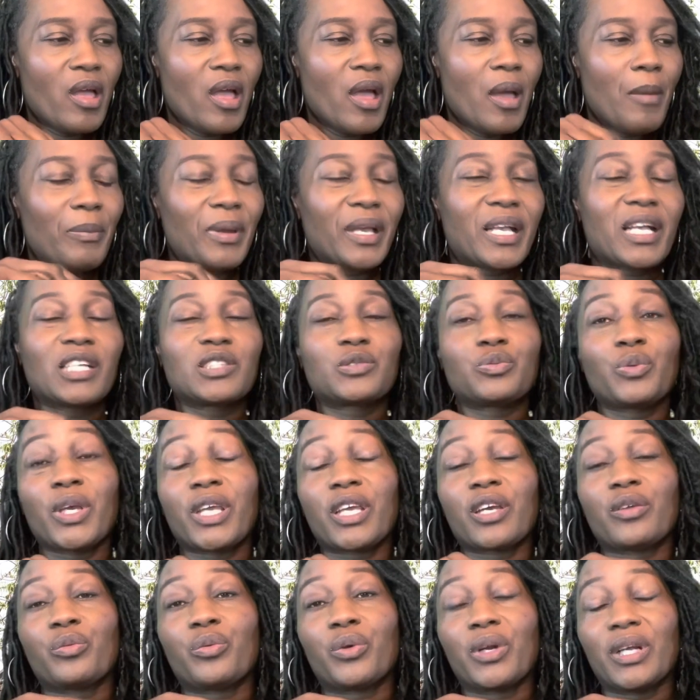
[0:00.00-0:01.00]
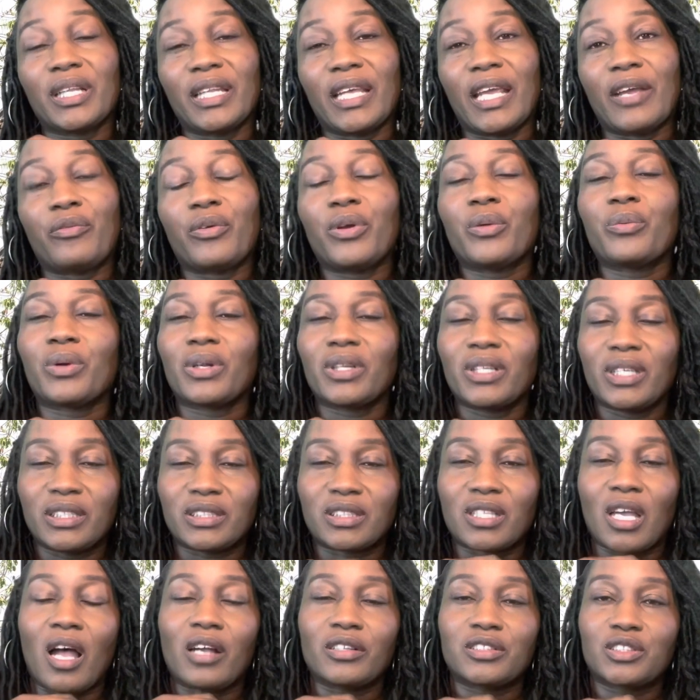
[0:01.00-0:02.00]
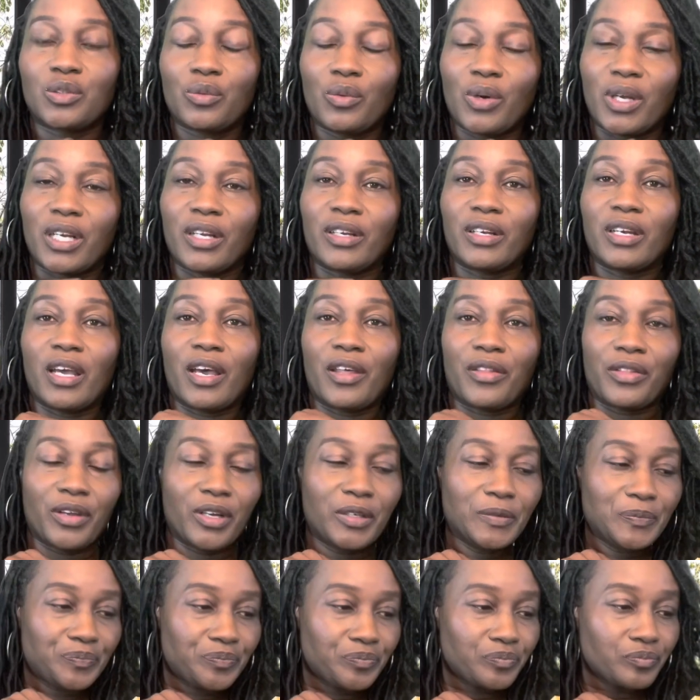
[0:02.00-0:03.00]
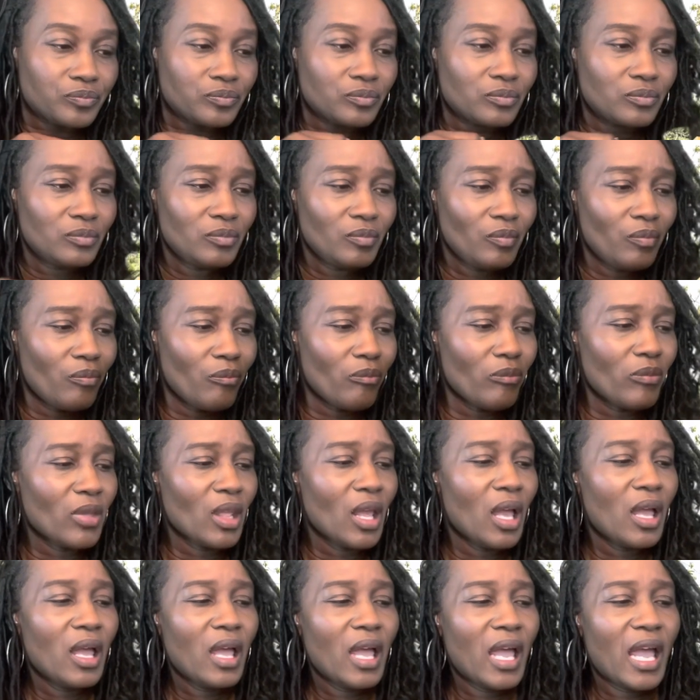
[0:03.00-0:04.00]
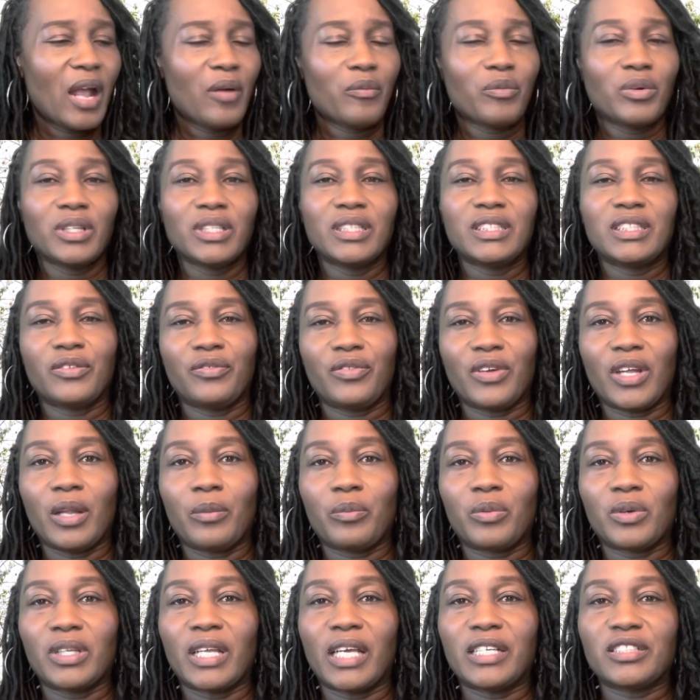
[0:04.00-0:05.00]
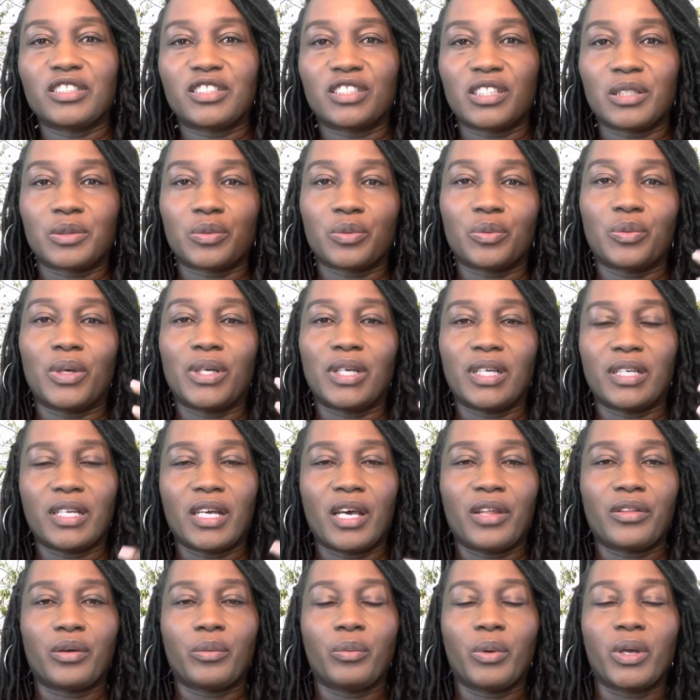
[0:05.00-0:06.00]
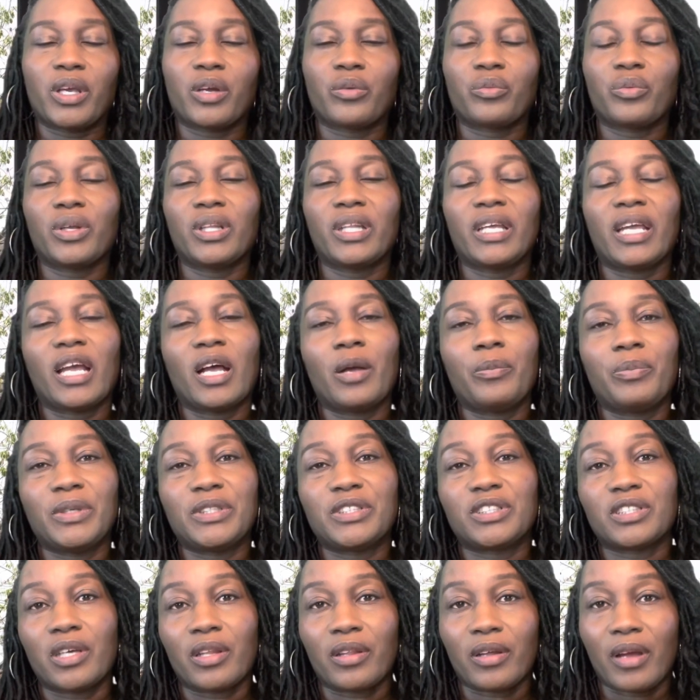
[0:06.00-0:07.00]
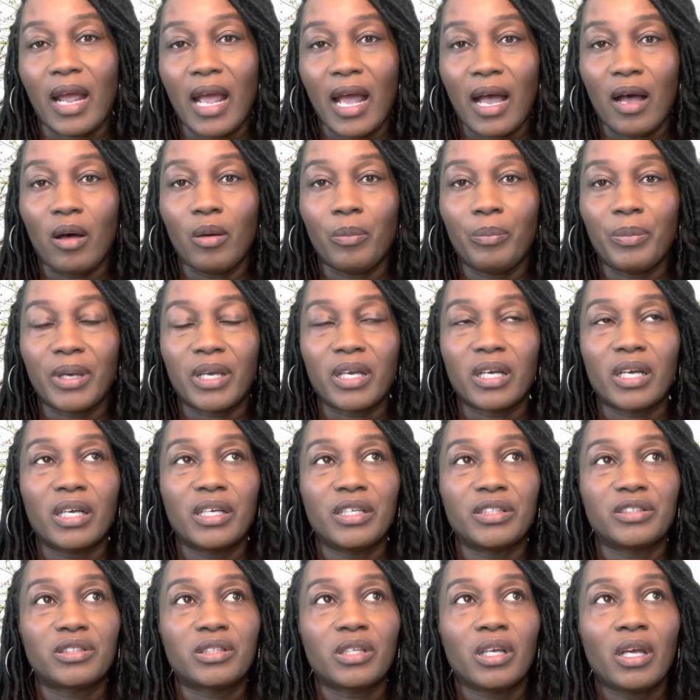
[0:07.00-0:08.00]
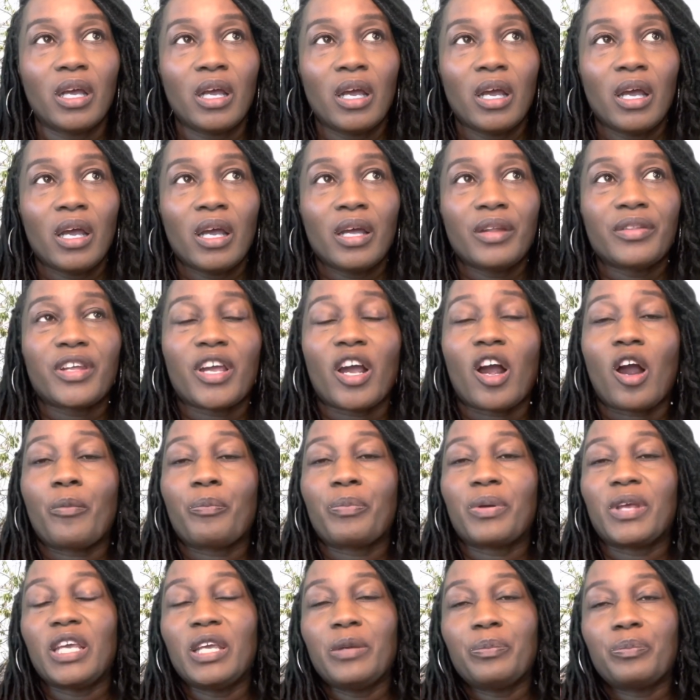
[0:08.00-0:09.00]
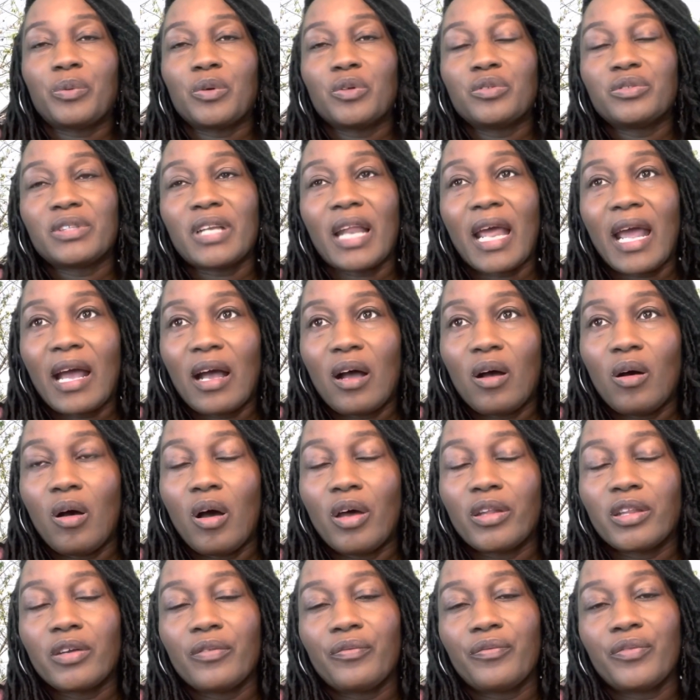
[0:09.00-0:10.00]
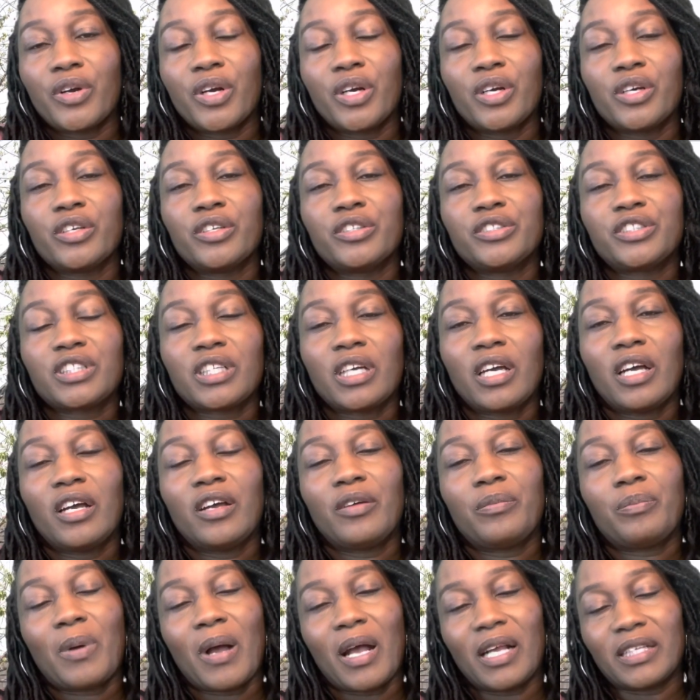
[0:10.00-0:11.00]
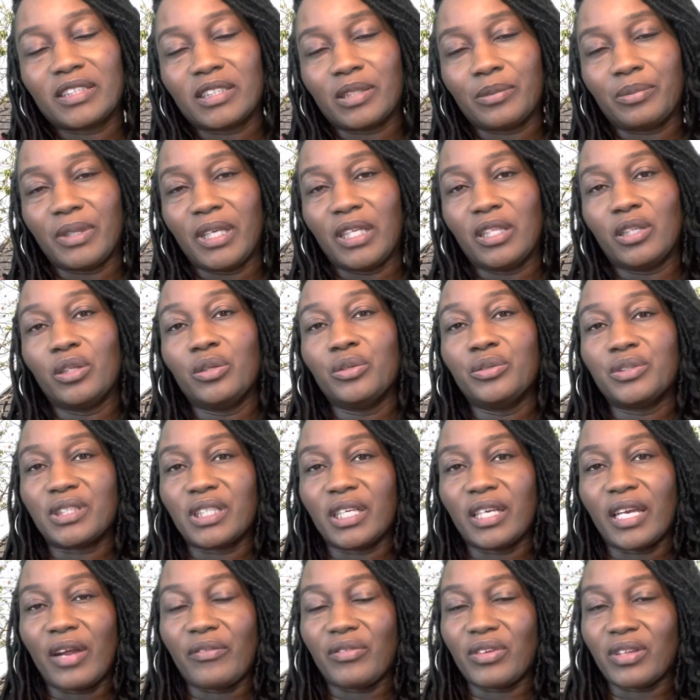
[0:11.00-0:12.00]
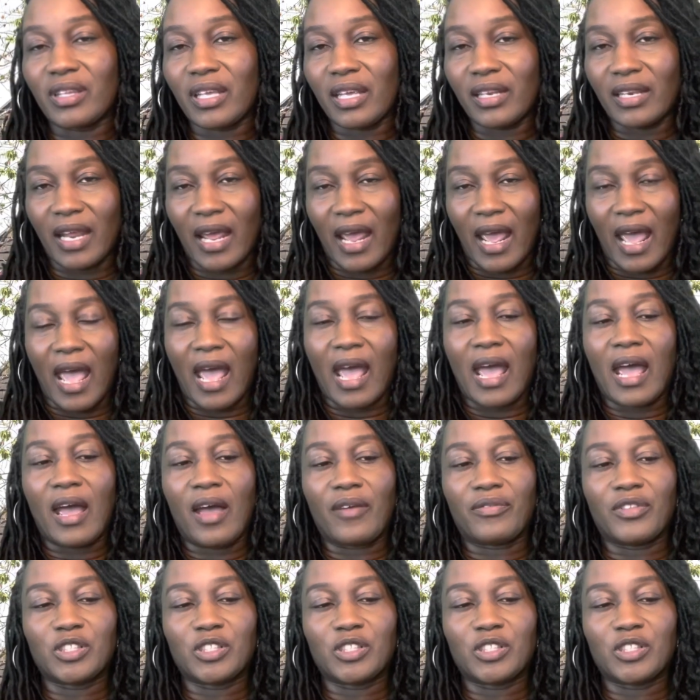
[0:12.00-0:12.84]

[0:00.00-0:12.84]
Because we could really, if we really talk to one another and really develop relationships with one another, we could really help each other out, because there are people now on the verge of possibly losing everything they have.